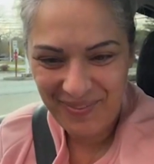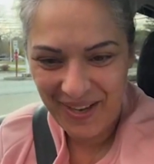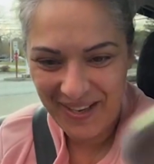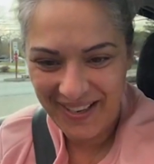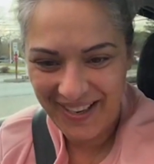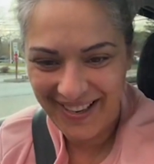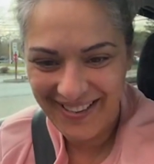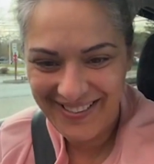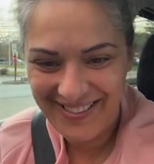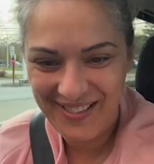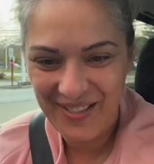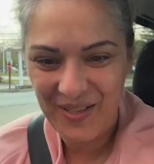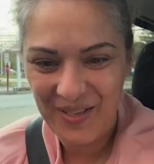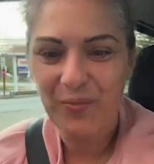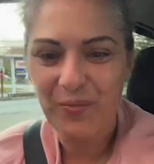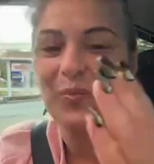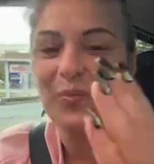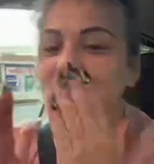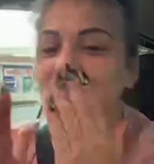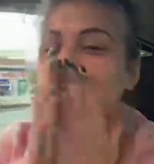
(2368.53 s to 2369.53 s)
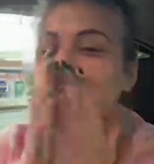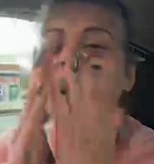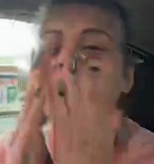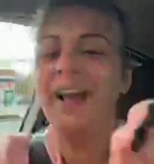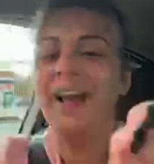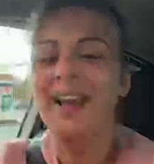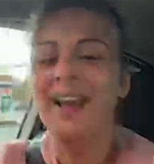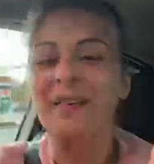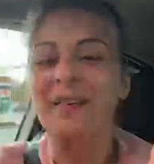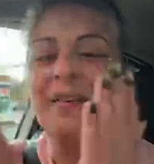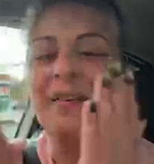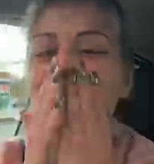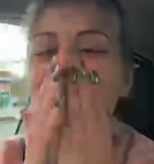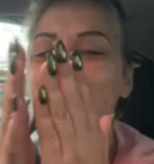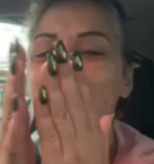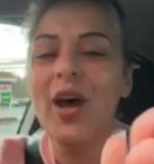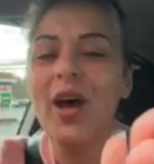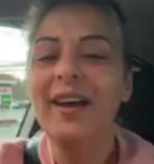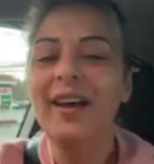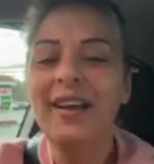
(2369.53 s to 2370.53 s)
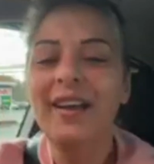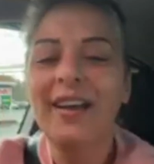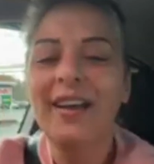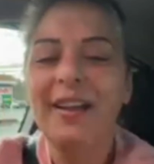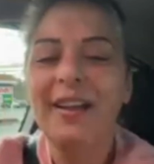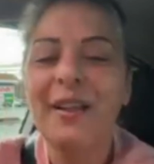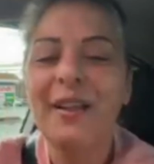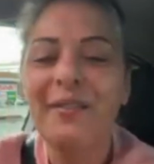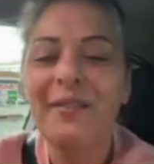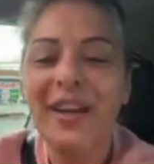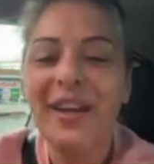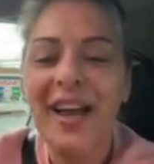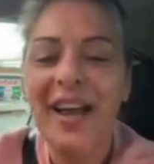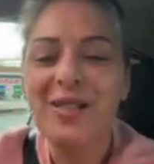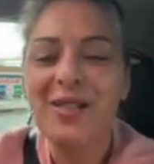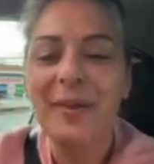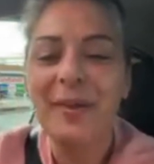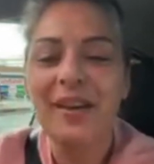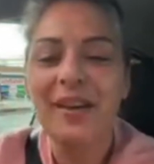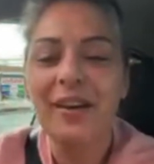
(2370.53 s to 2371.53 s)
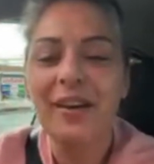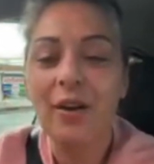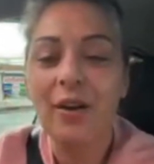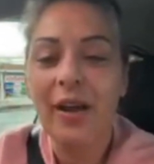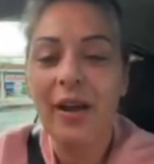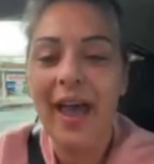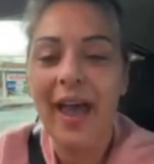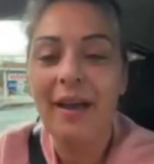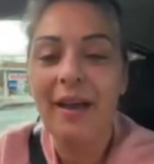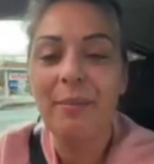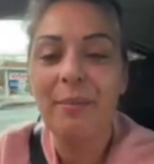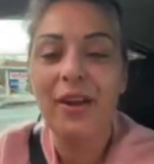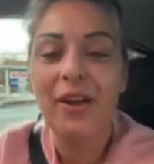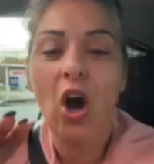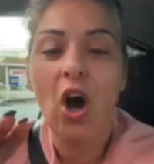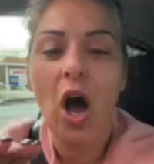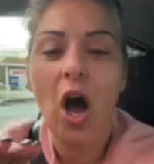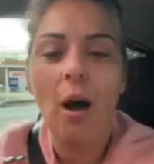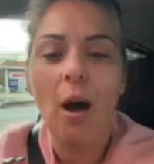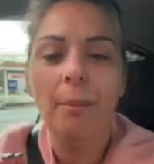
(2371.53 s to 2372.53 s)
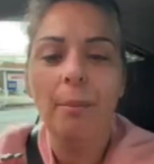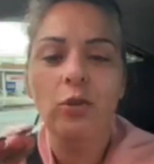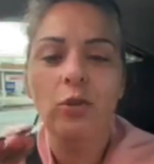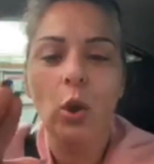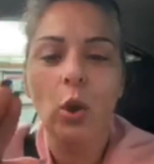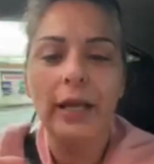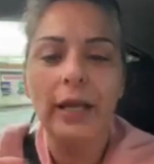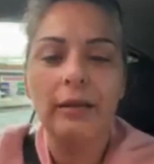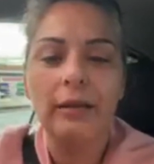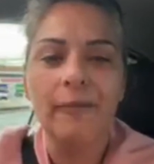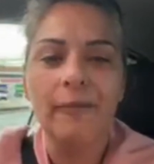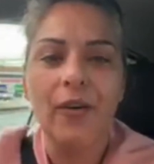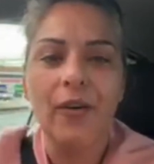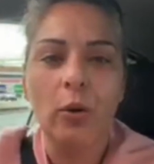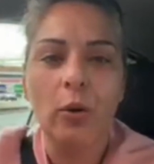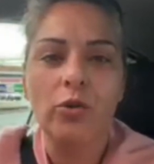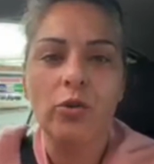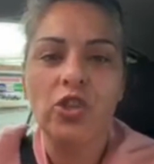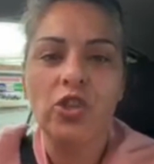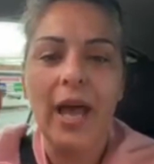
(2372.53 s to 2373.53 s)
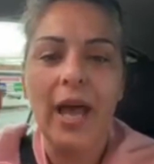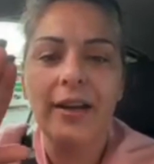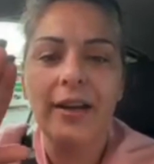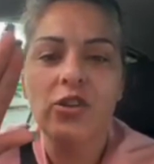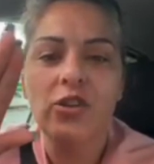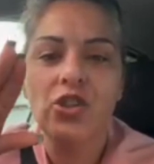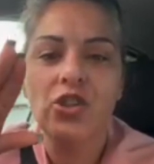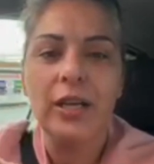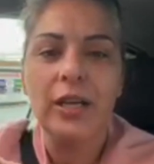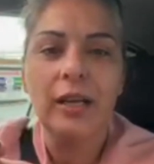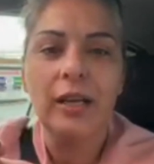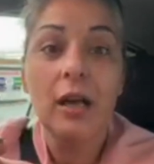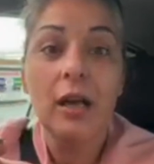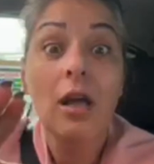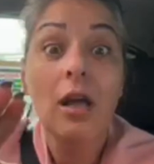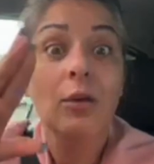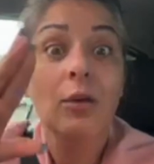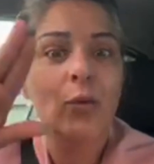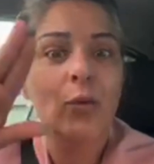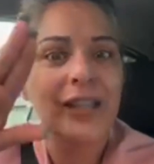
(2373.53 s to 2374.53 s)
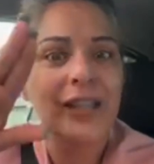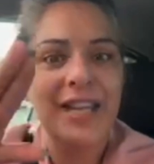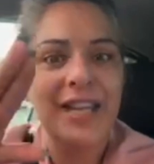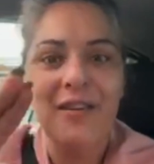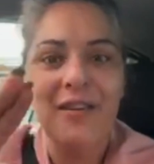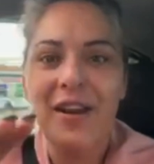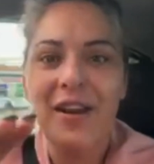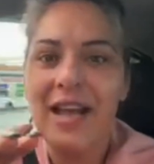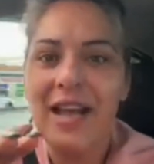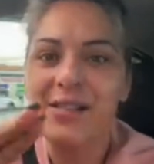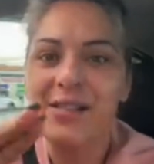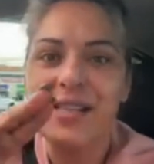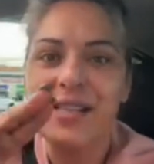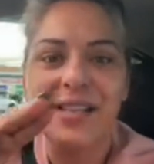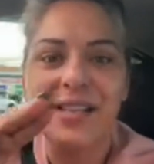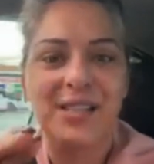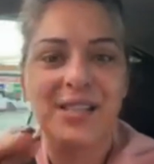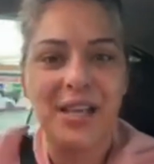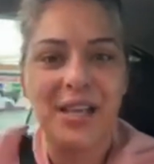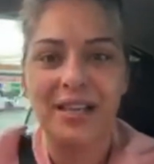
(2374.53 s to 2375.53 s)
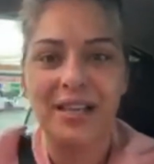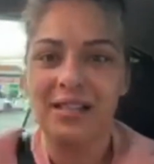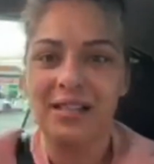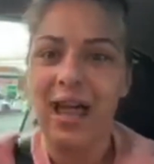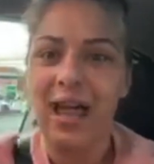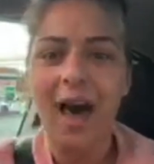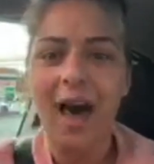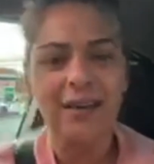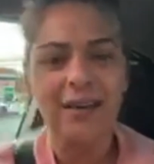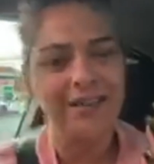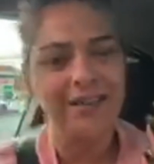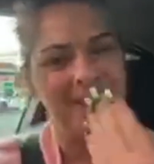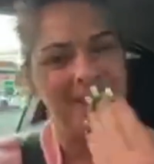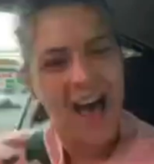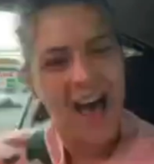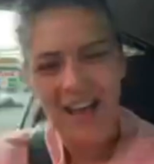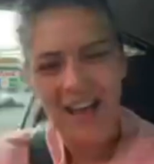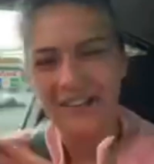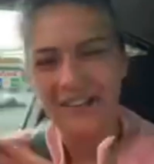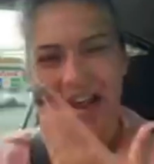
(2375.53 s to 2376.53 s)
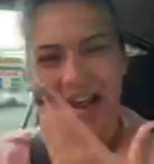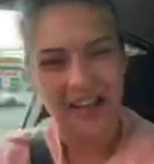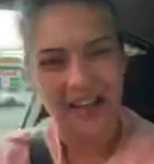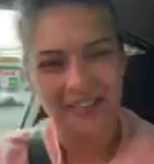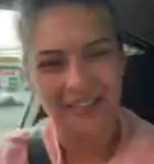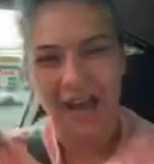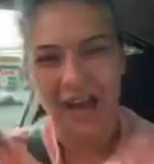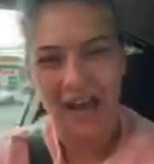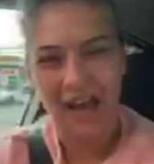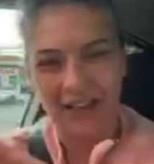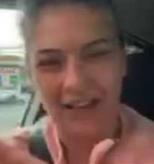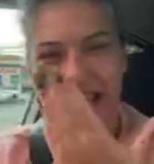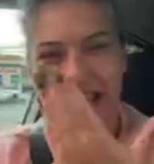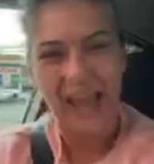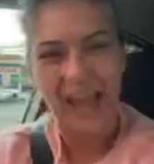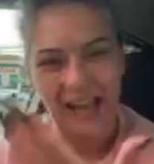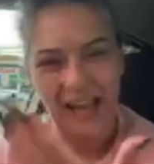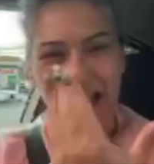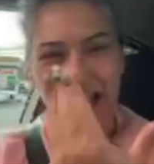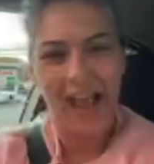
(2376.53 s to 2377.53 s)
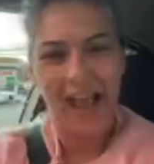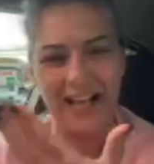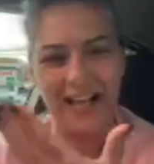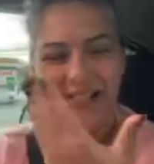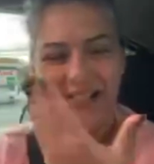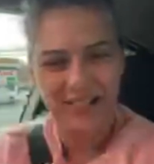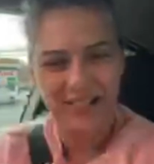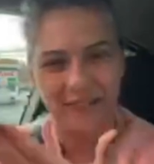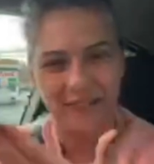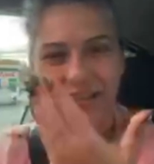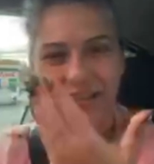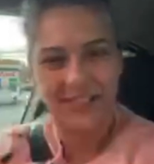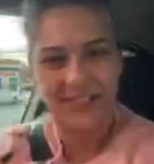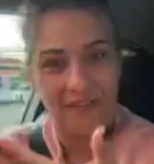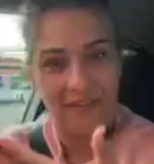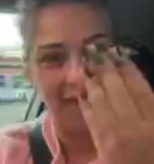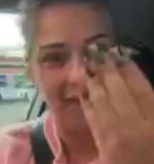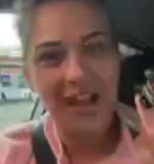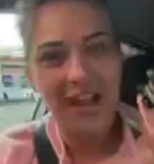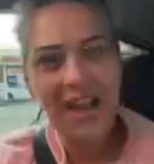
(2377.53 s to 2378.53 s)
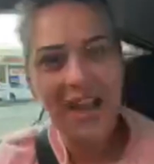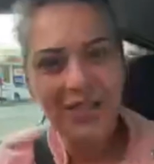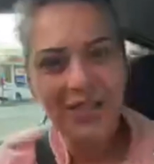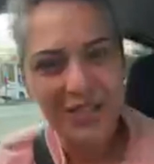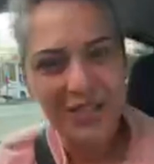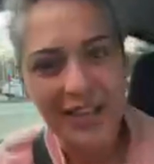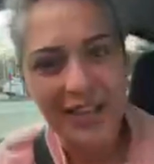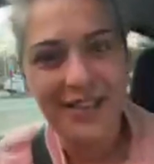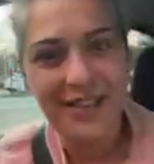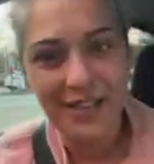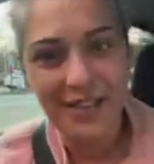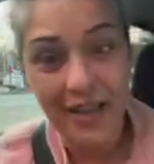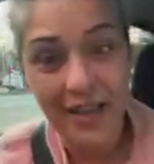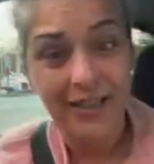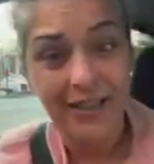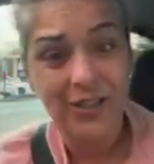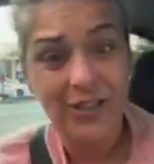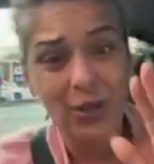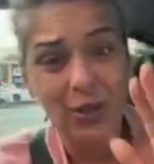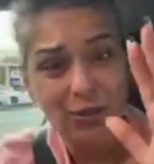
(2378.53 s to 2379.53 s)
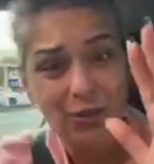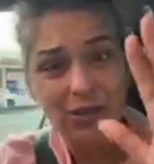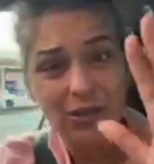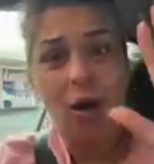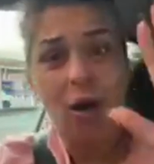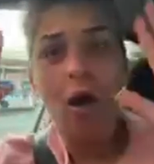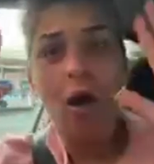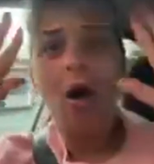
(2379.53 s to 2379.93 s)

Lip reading: Bye, guys. I love you. Love you guys. Be good, okay? Be calm. Don't let them fuck with your energy. We're leaving at 6-6. Not 9-9-8-8-7-7-6-6. Do you...